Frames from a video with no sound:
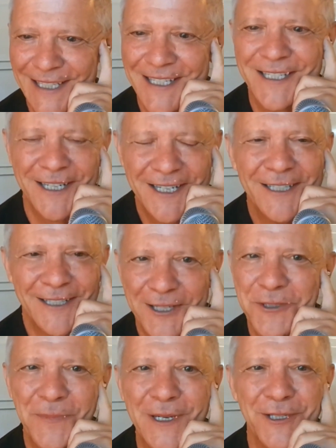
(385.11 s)
That
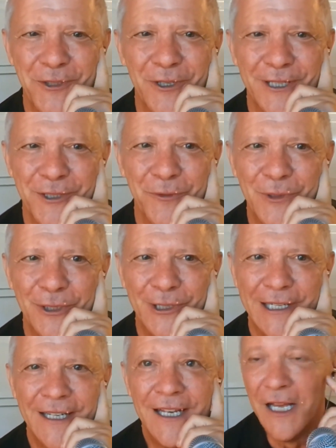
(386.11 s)
to me is a
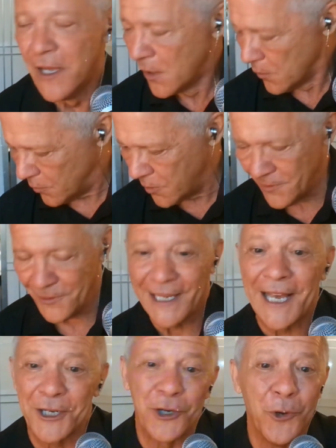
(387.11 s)
really
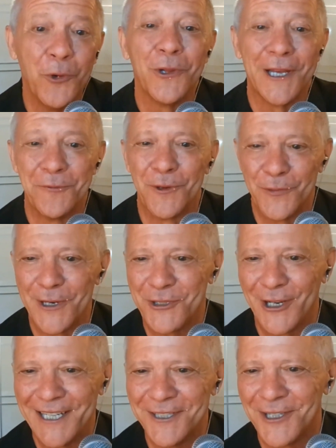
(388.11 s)
kind of cool and
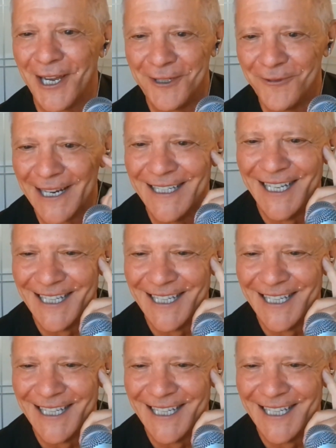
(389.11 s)
refreshing insight, right?